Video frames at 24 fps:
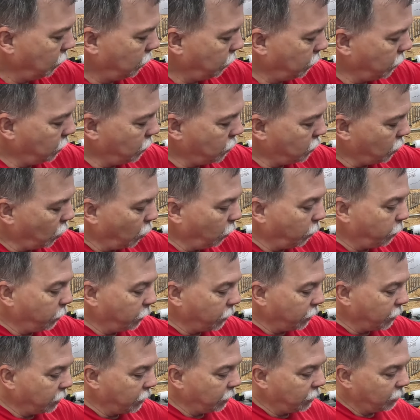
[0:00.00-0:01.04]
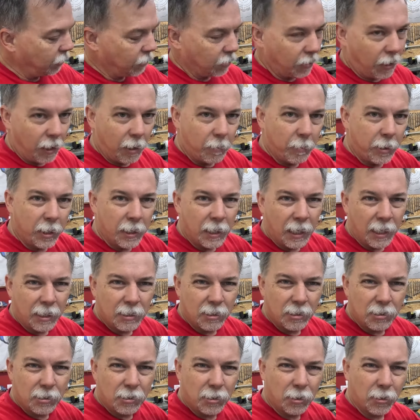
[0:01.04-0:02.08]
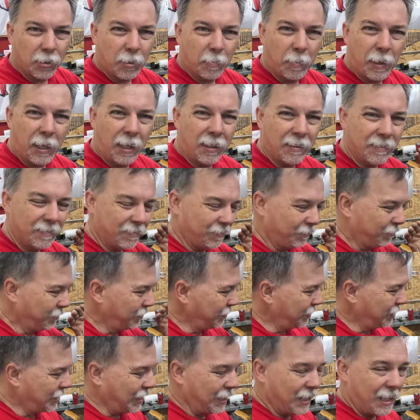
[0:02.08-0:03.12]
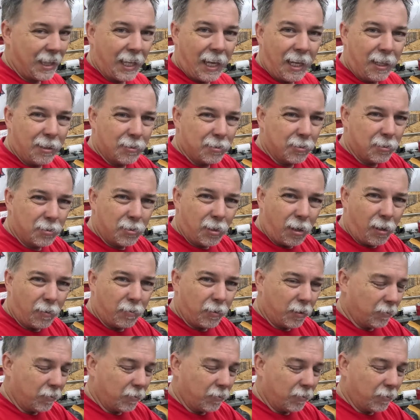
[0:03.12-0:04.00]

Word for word: for this opening here. I mean, I just took about 10 thousandths off